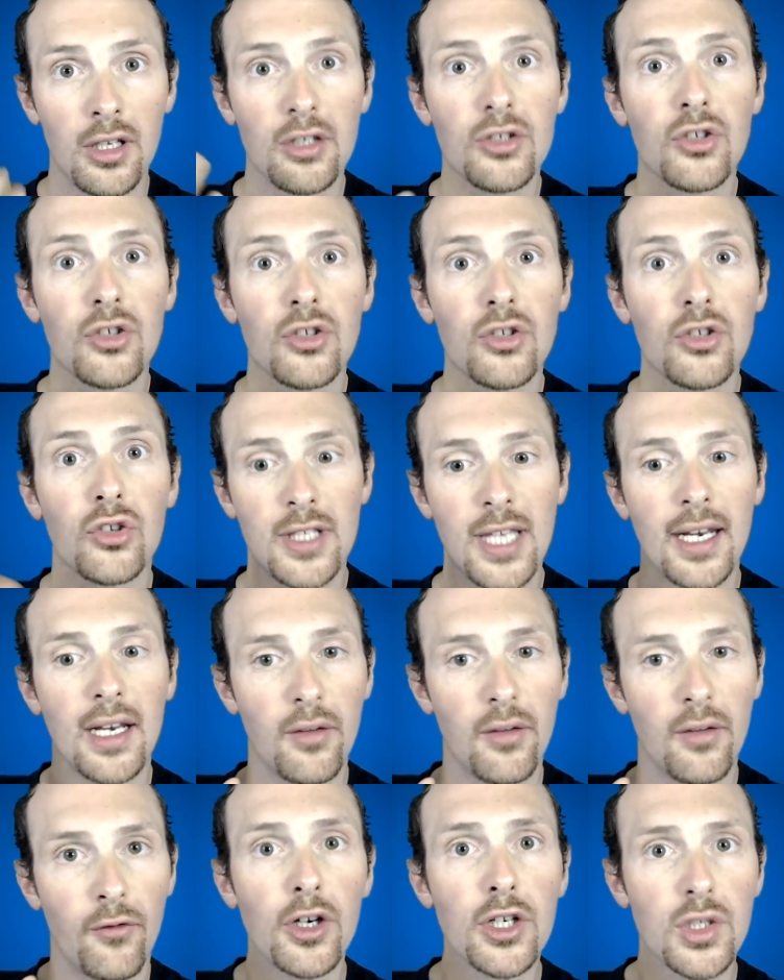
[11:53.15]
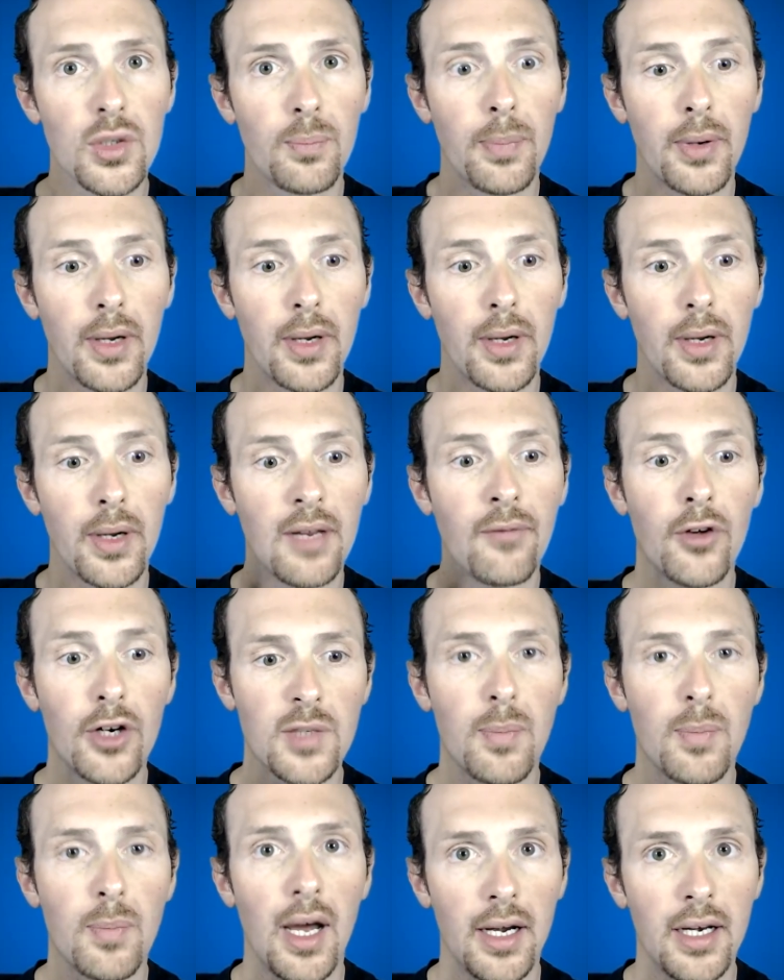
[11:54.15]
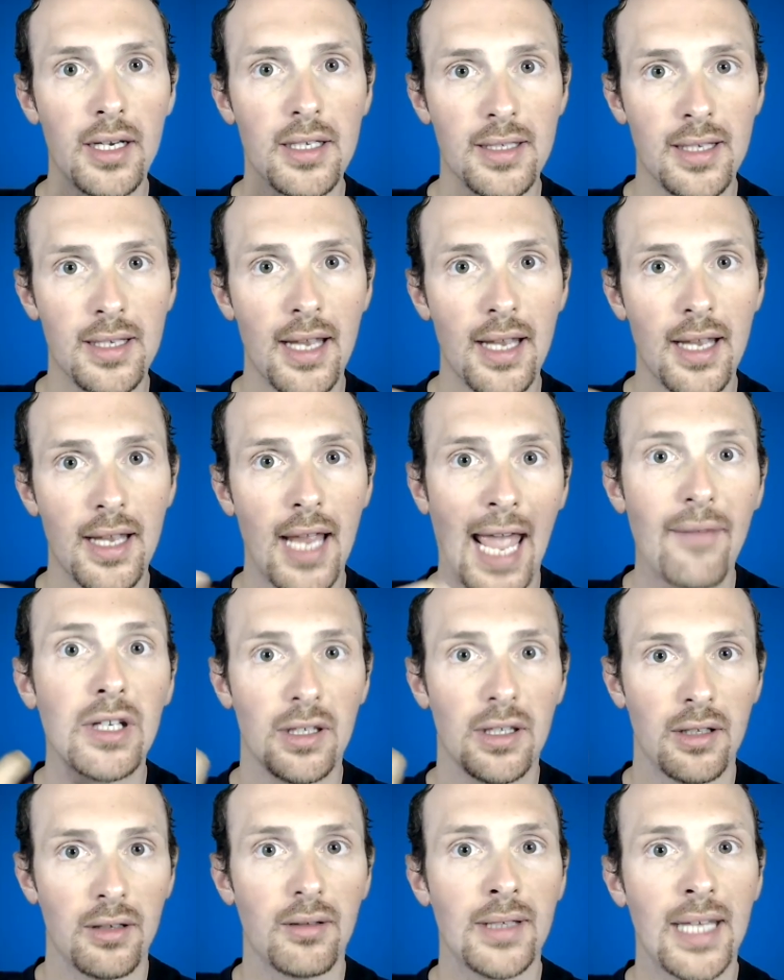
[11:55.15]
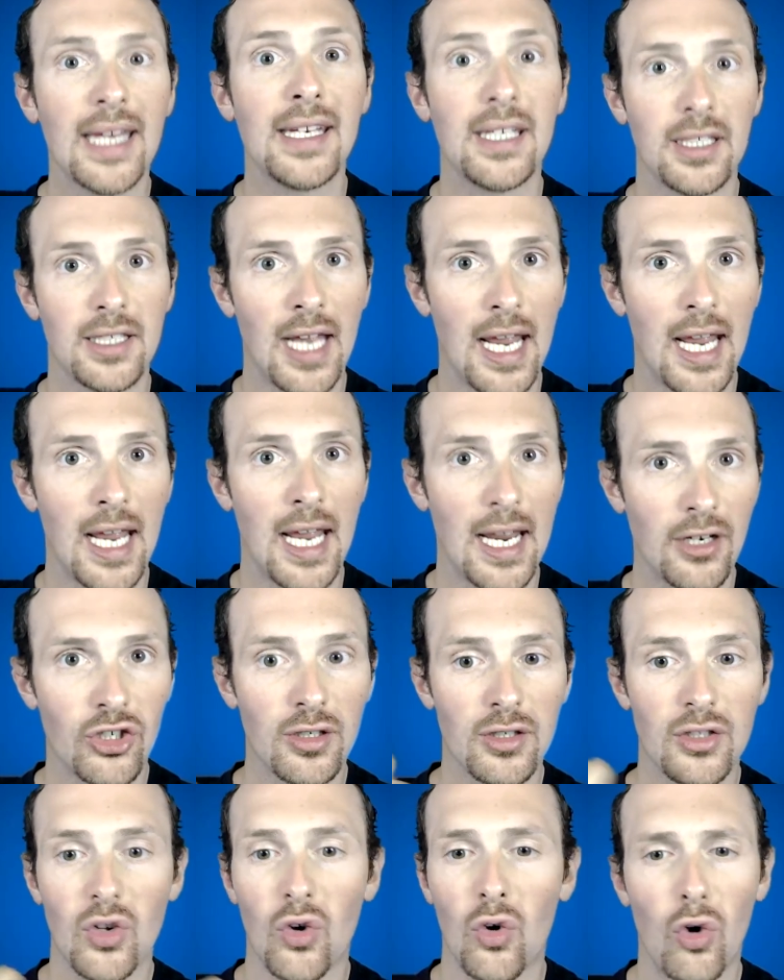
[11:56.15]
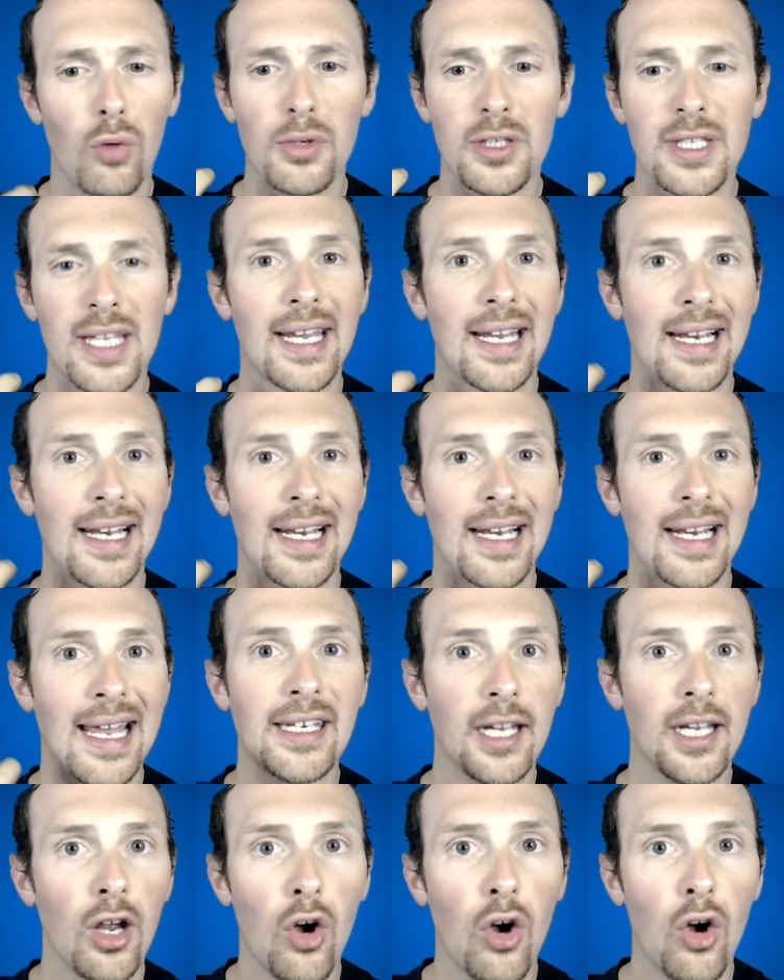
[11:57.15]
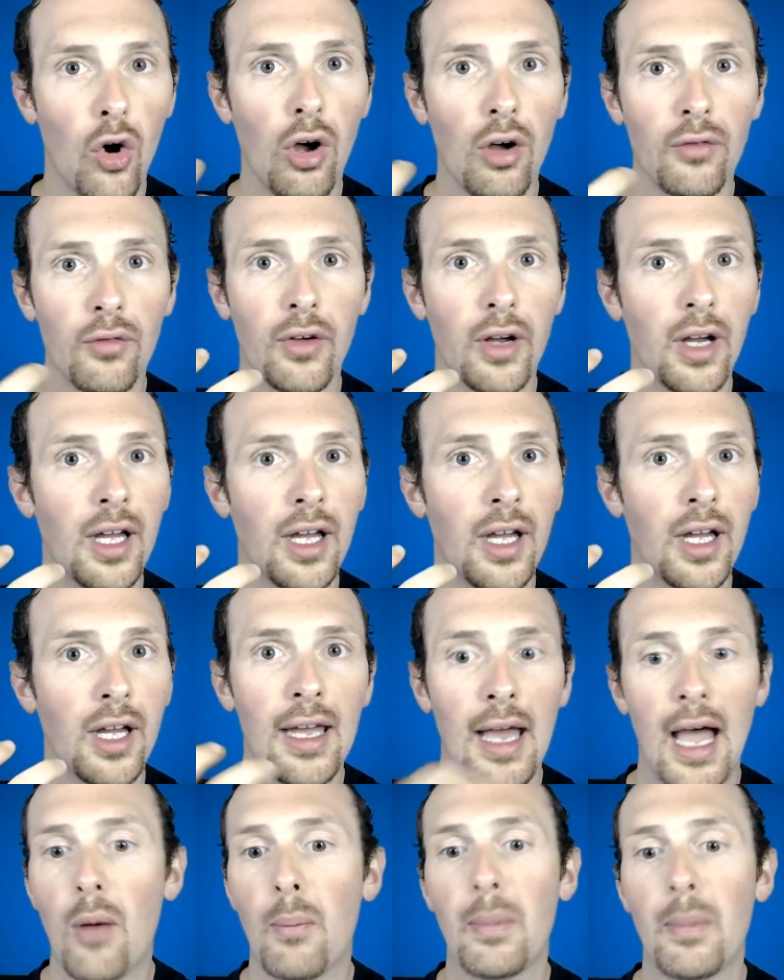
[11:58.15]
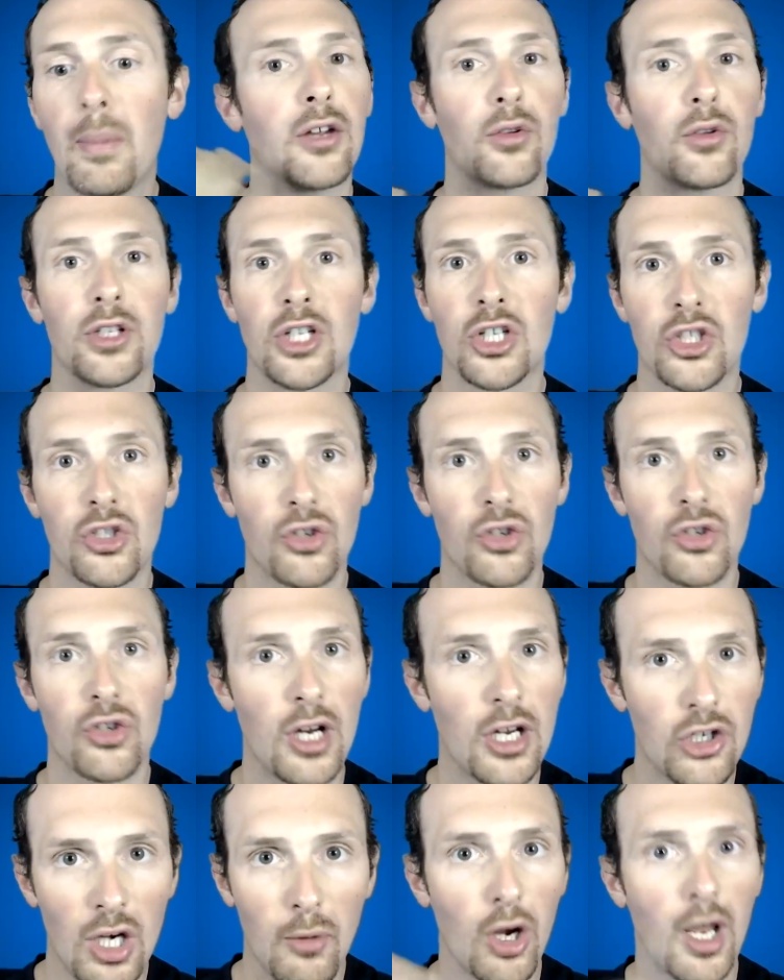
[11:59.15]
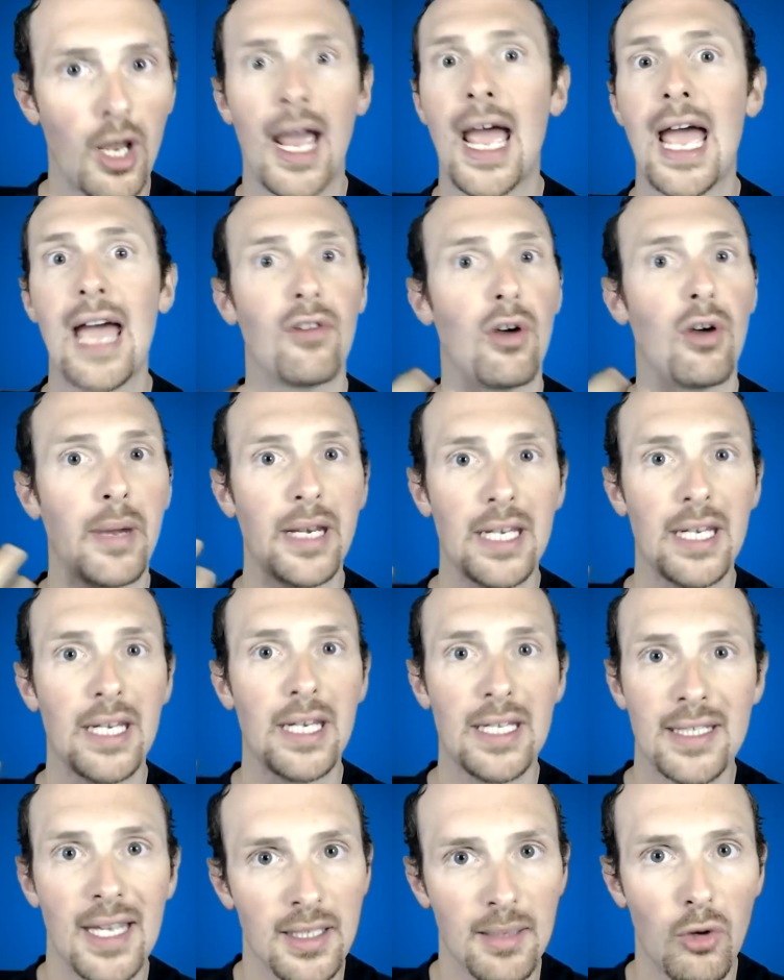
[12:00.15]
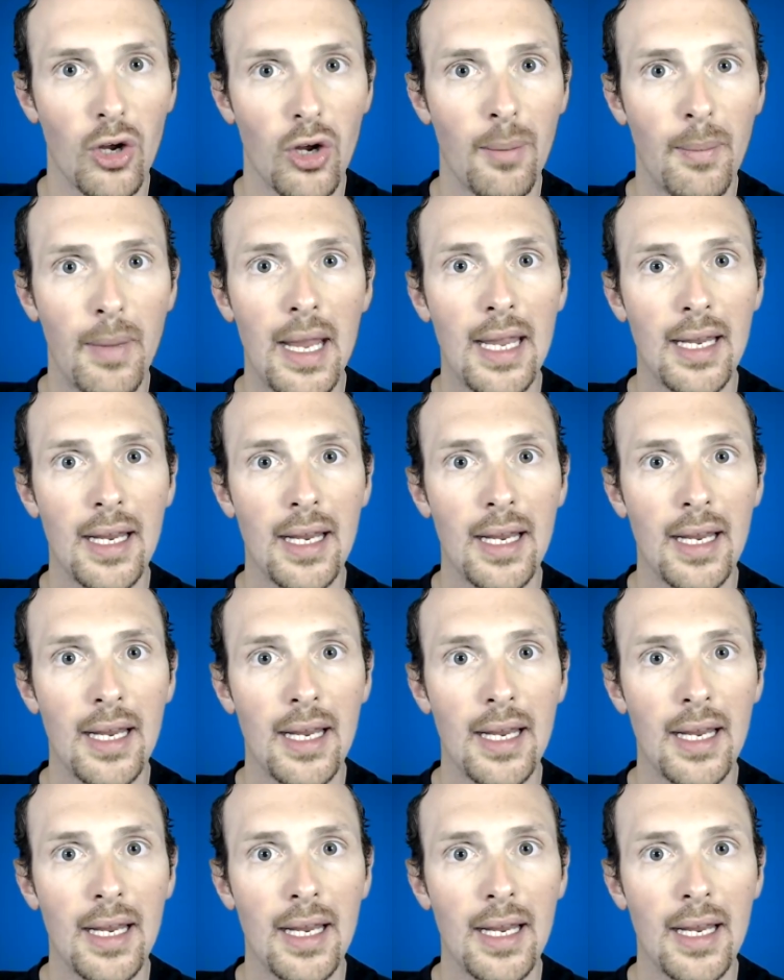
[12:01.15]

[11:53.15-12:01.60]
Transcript: So you said the first part is having that intention. So almost like letting go of how many registration I'm going to have, how many sales I'm going to